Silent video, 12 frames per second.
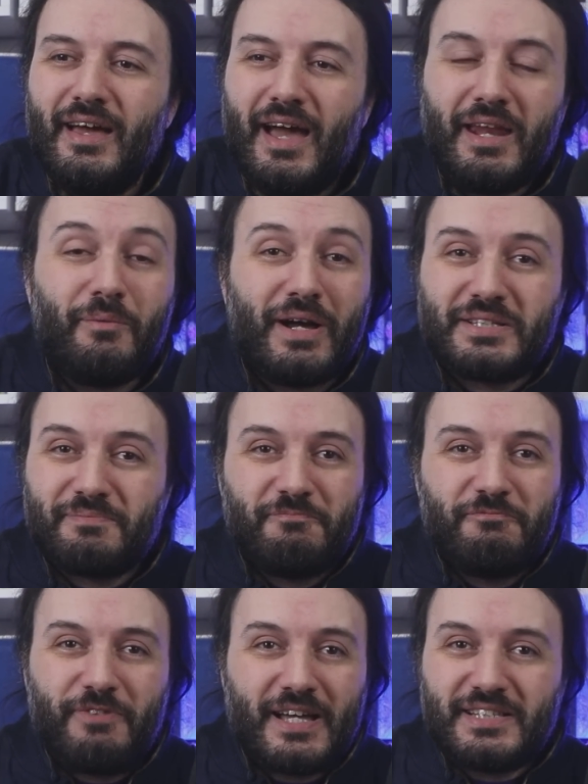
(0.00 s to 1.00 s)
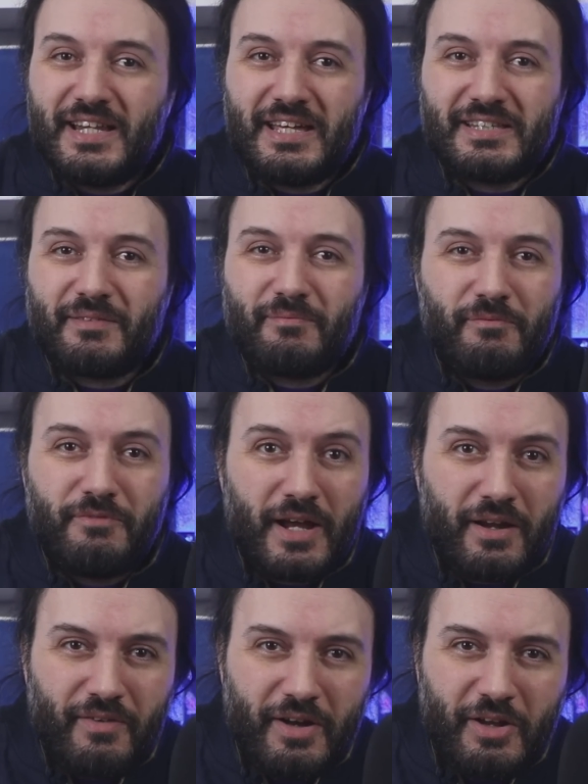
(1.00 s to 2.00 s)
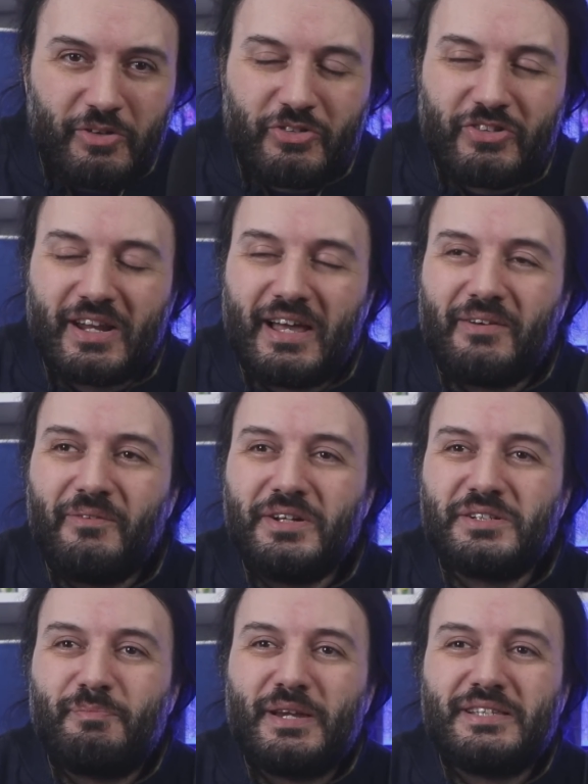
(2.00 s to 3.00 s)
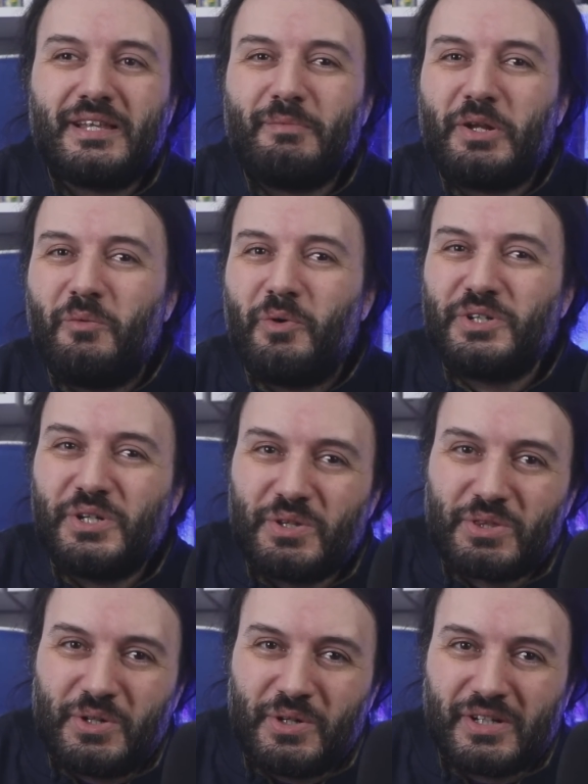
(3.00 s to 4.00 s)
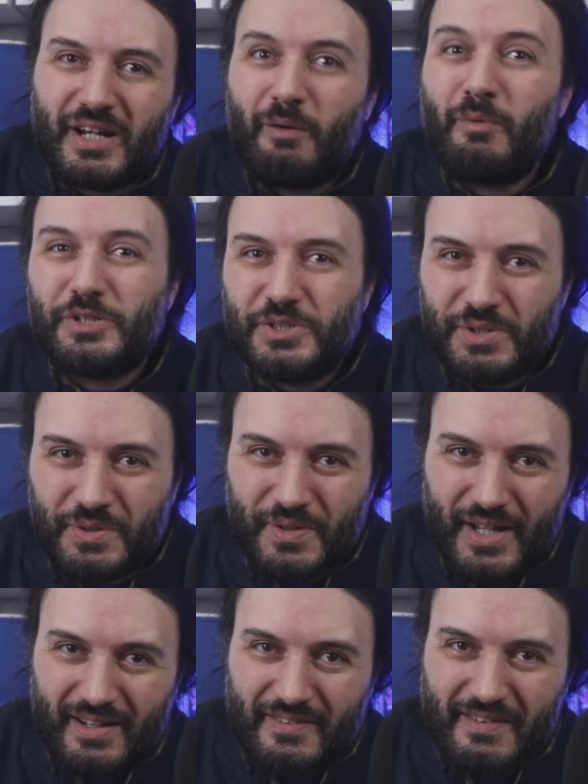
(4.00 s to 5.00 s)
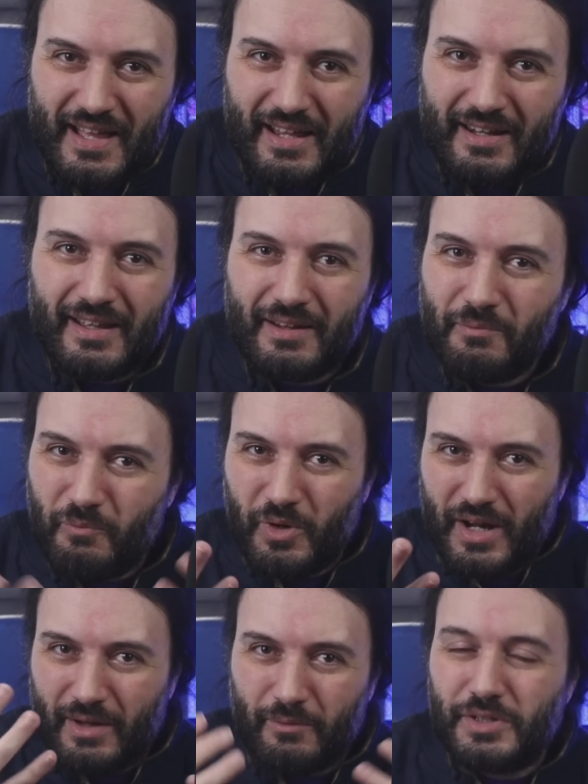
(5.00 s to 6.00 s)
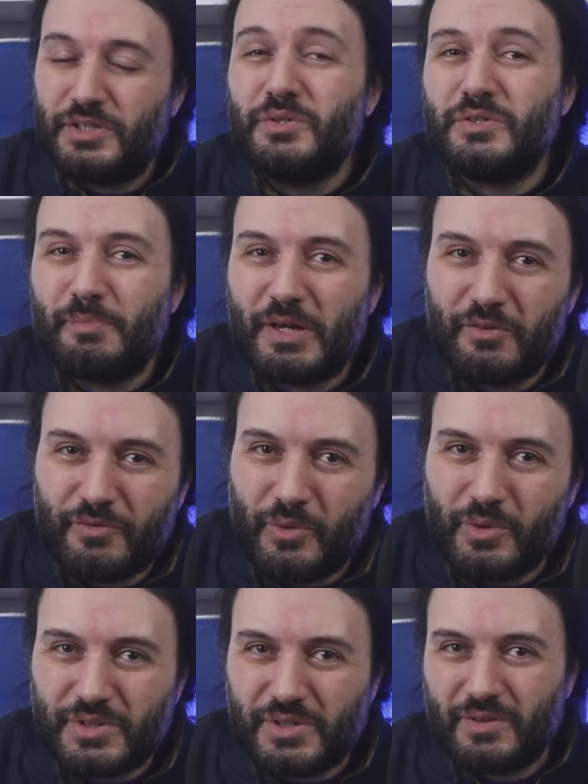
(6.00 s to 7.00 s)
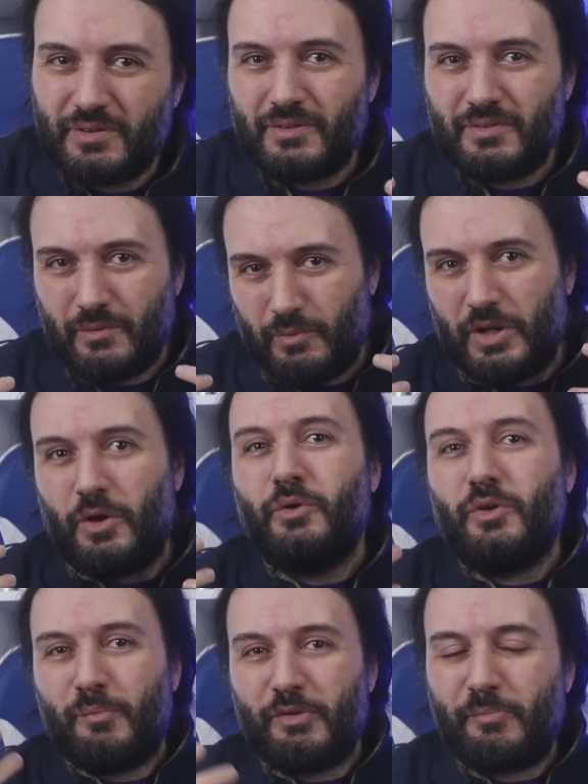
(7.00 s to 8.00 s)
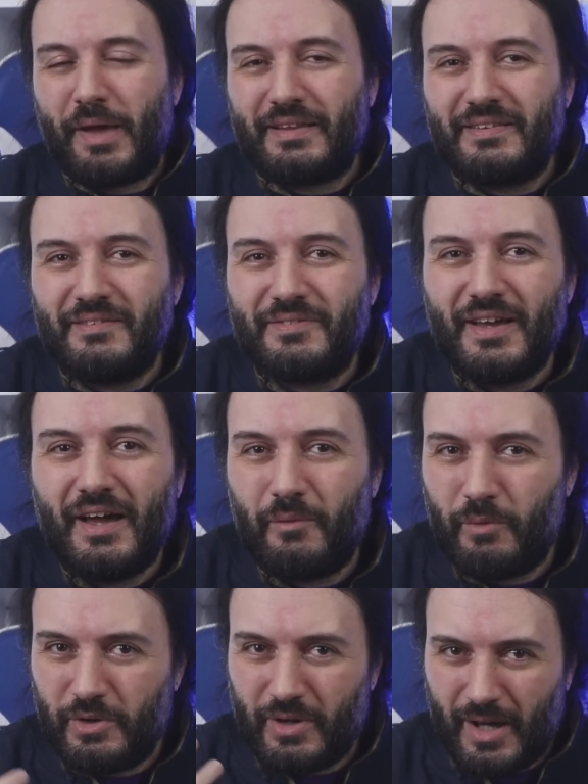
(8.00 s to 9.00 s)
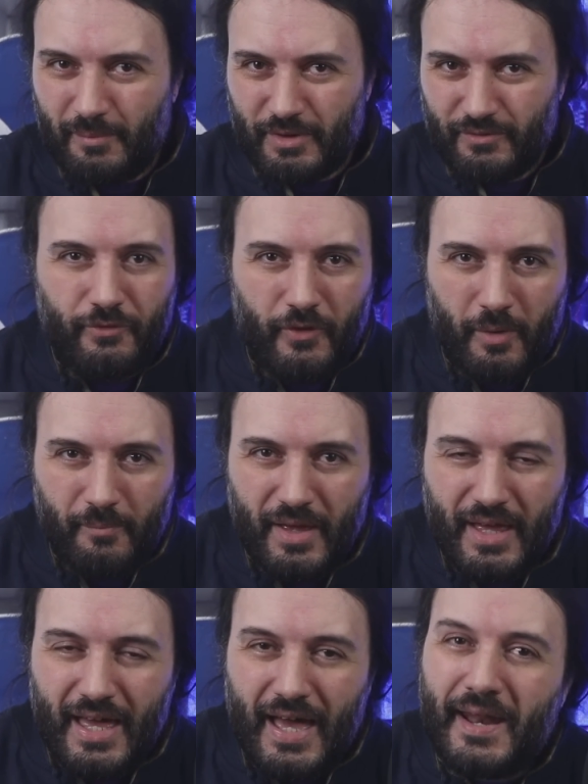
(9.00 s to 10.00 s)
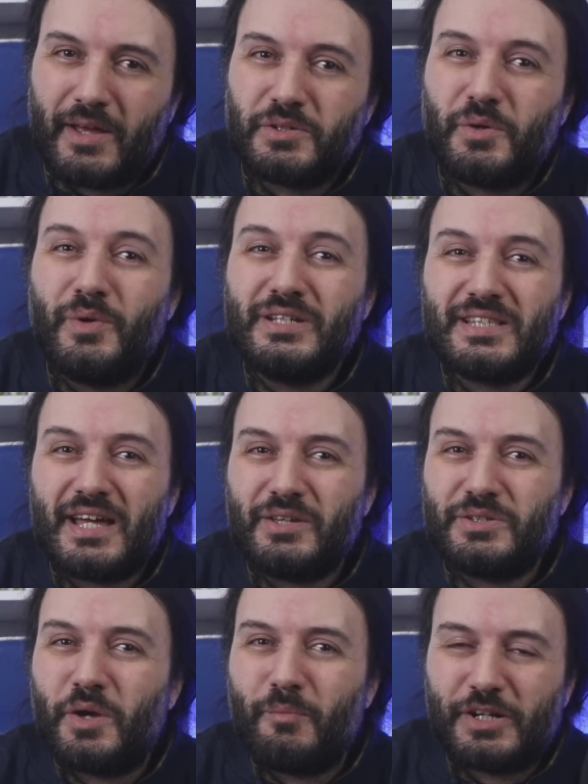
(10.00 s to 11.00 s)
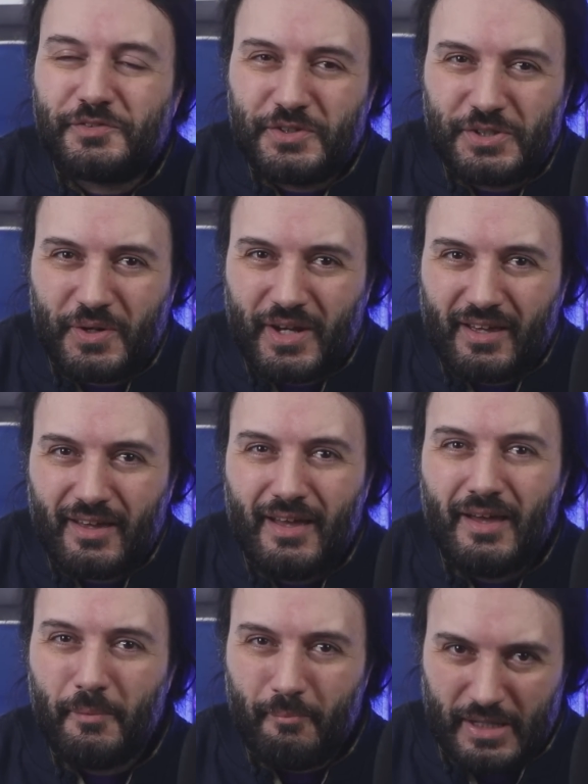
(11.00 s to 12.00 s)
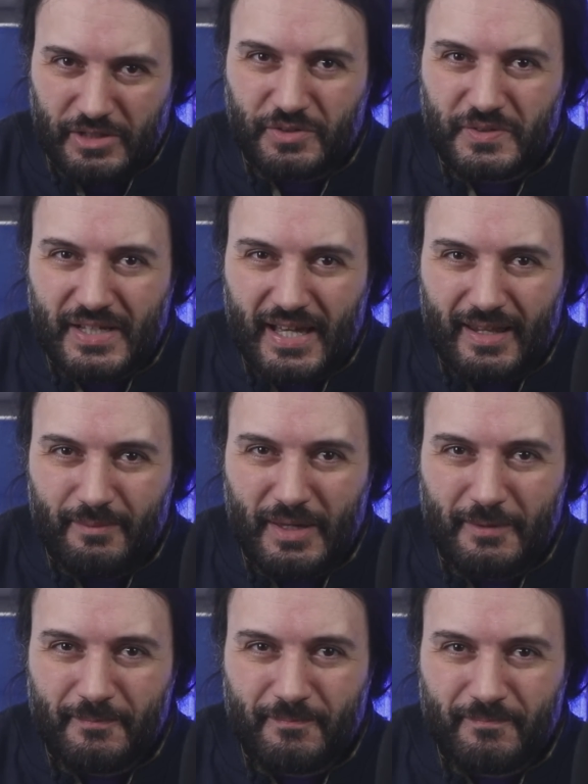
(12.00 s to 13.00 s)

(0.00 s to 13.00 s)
Anyways, fascinating, very, very interesting language. Please let me know what you thought and how much you could understand and what language you speak, of course, so that we know your perspective and where you're coming from. And as always, thank you so much for joining Metatrons Academy.